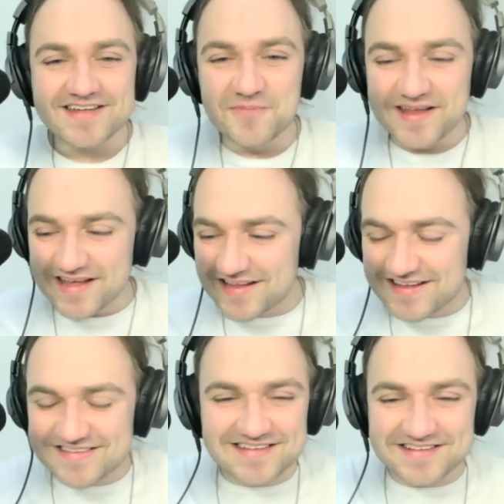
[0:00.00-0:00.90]
You've been getting
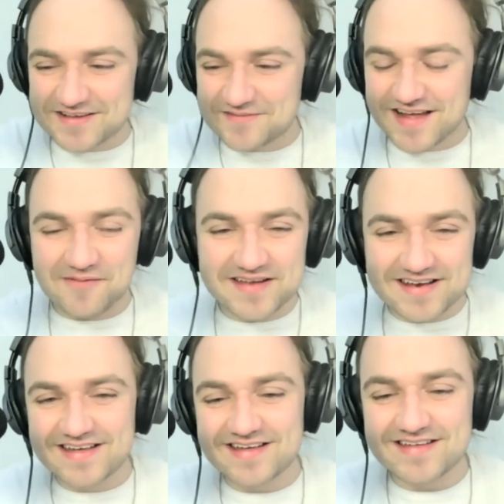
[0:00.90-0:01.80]
into. It seems. I mean,
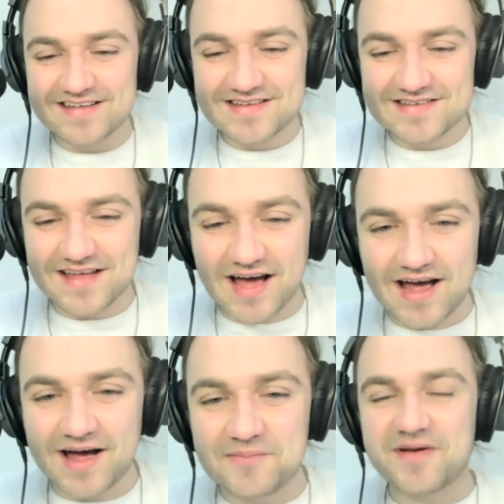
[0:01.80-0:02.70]

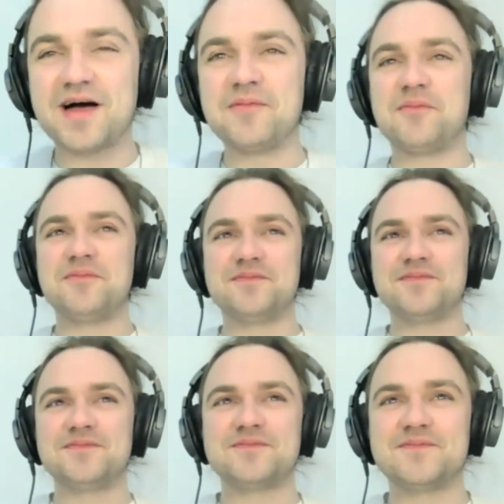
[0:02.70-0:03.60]
I'm.
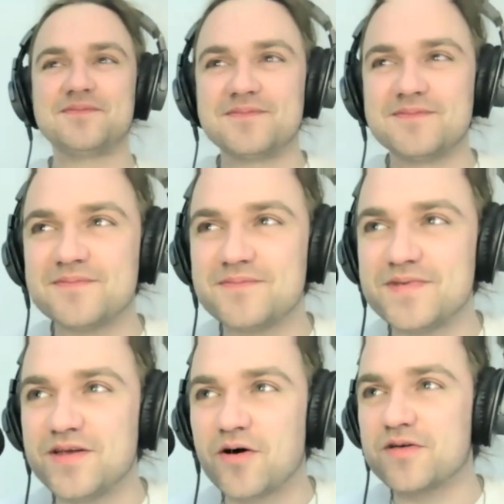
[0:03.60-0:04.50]

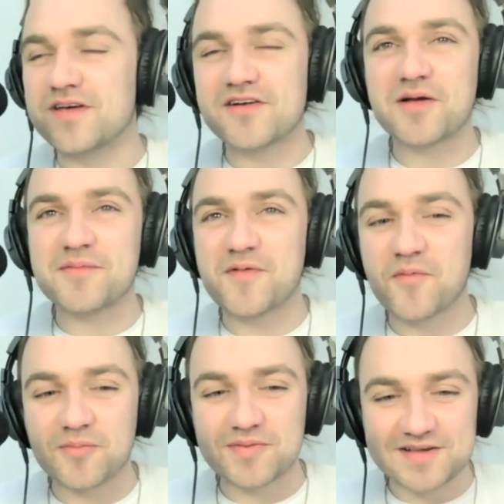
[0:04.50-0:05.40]
You can correct me if I'm
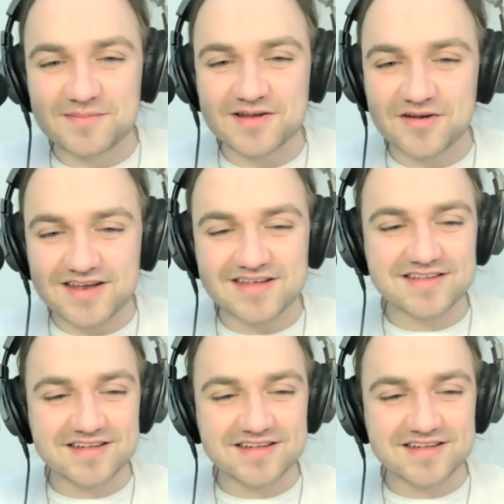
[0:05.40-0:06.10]
wrong, but it seems like you're getting into